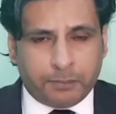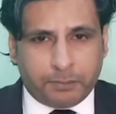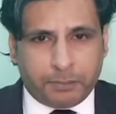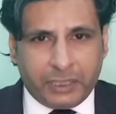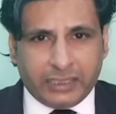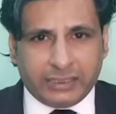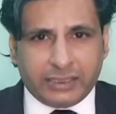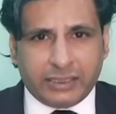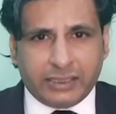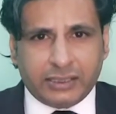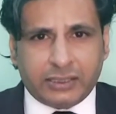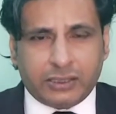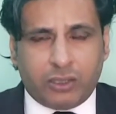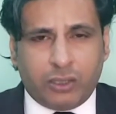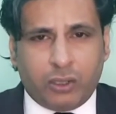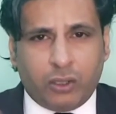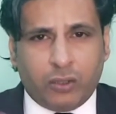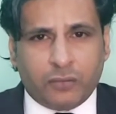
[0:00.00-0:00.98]

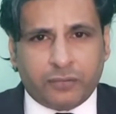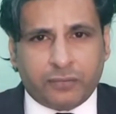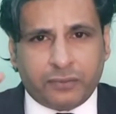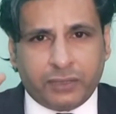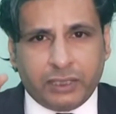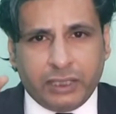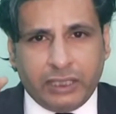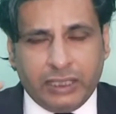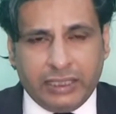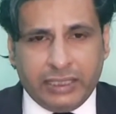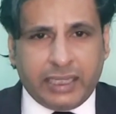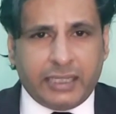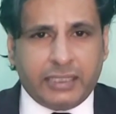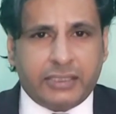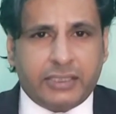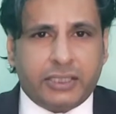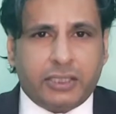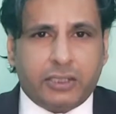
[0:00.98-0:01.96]
presence of
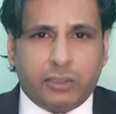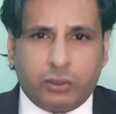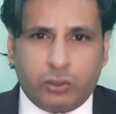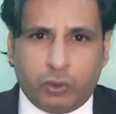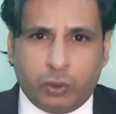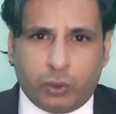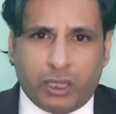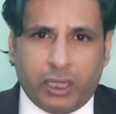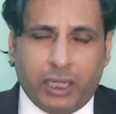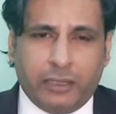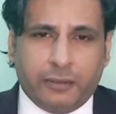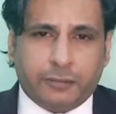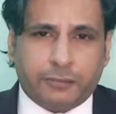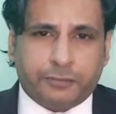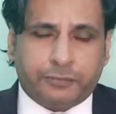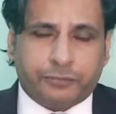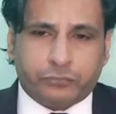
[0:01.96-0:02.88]
intention to kill